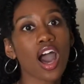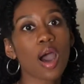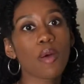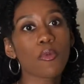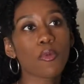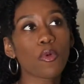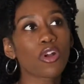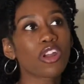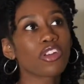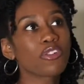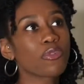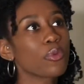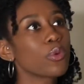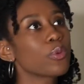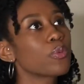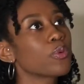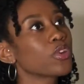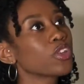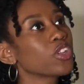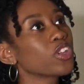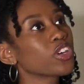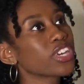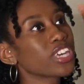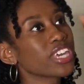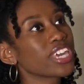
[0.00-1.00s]
or if we were
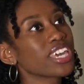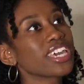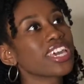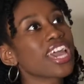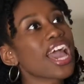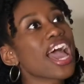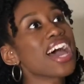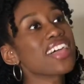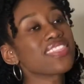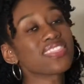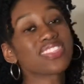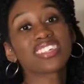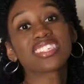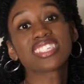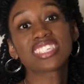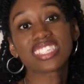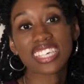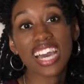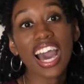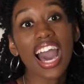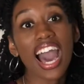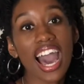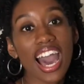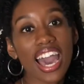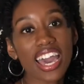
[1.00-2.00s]
looking at the
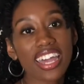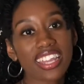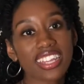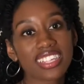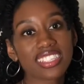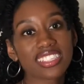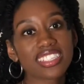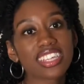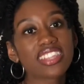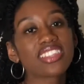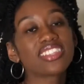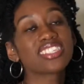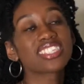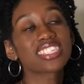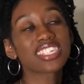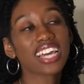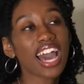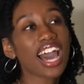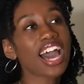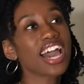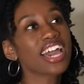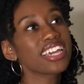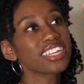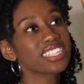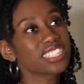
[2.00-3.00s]
sky, let's say the
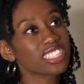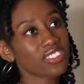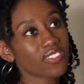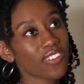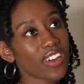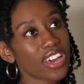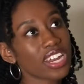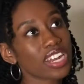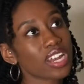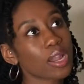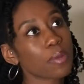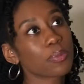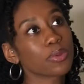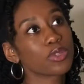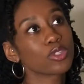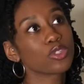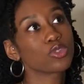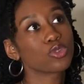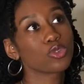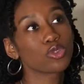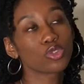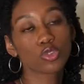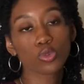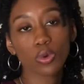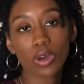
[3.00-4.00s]
sky is divided up
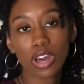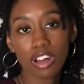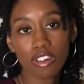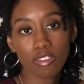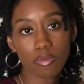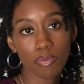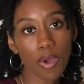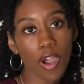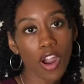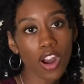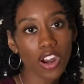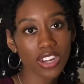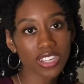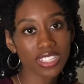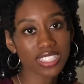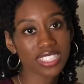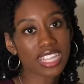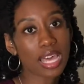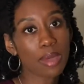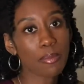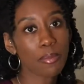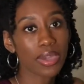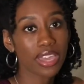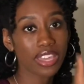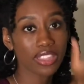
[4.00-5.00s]
into 12 parts
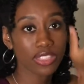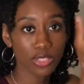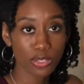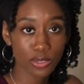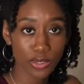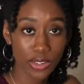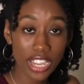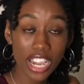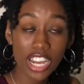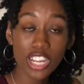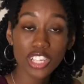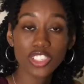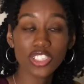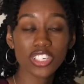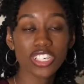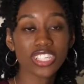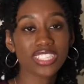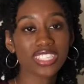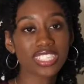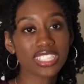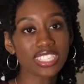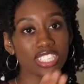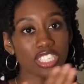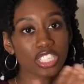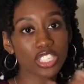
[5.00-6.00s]
that make
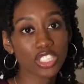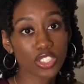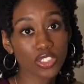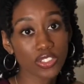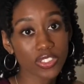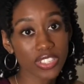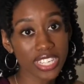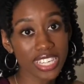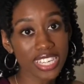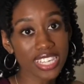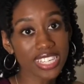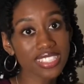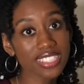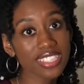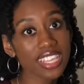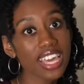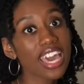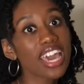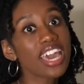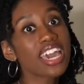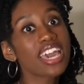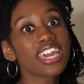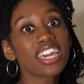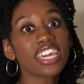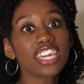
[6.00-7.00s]
360 degrees.
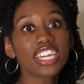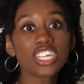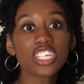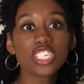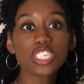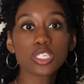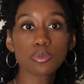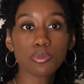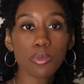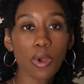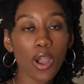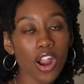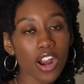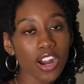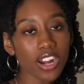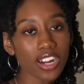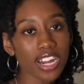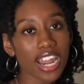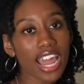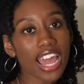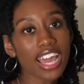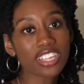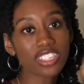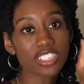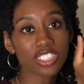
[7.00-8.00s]
Each part
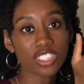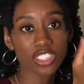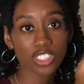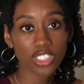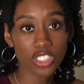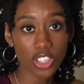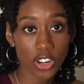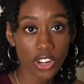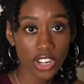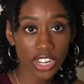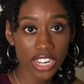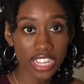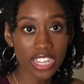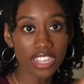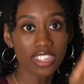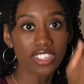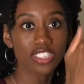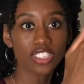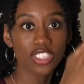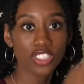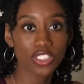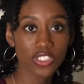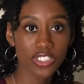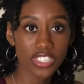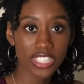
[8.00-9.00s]
has 30
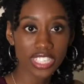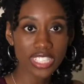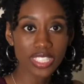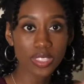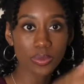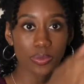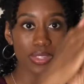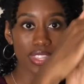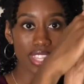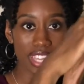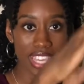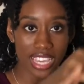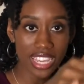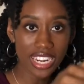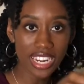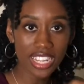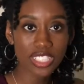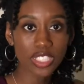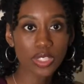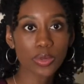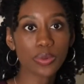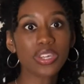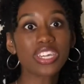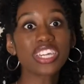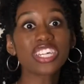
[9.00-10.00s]
degrees within it,
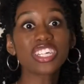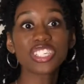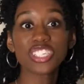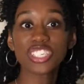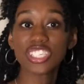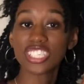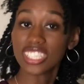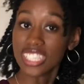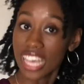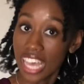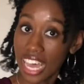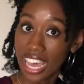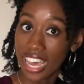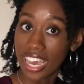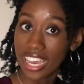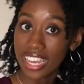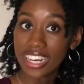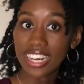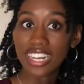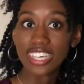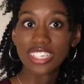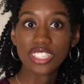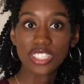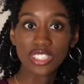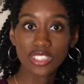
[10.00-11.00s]
so each sign
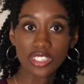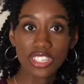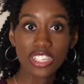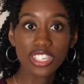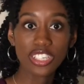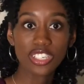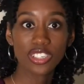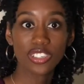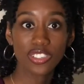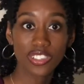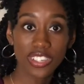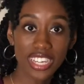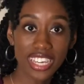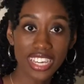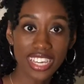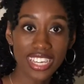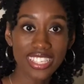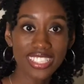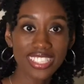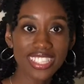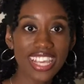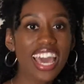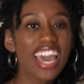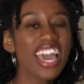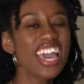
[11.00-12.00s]
has 30 degrees.
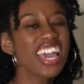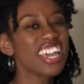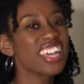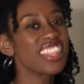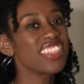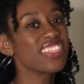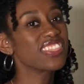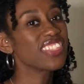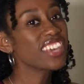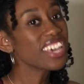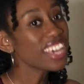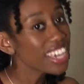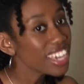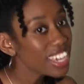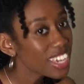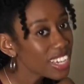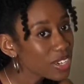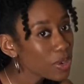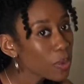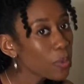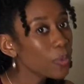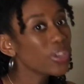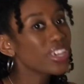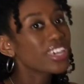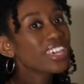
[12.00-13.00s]
And
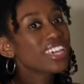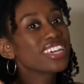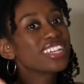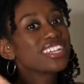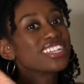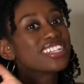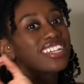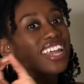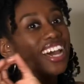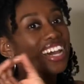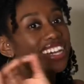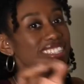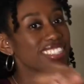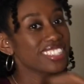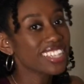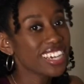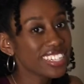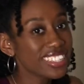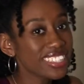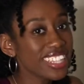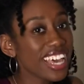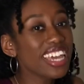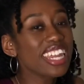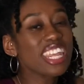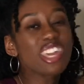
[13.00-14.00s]
then we can
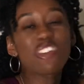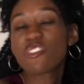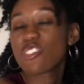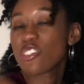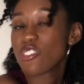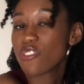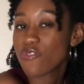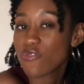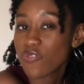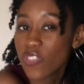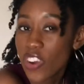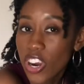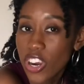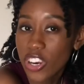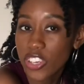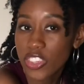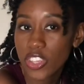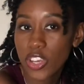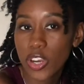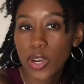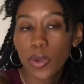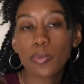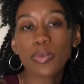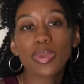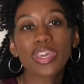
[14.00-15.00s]
dissect that even
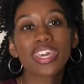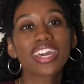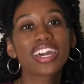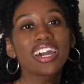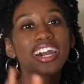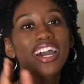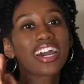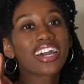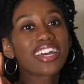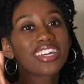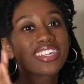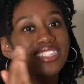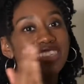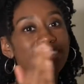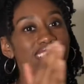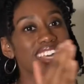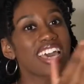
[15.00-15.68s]
further because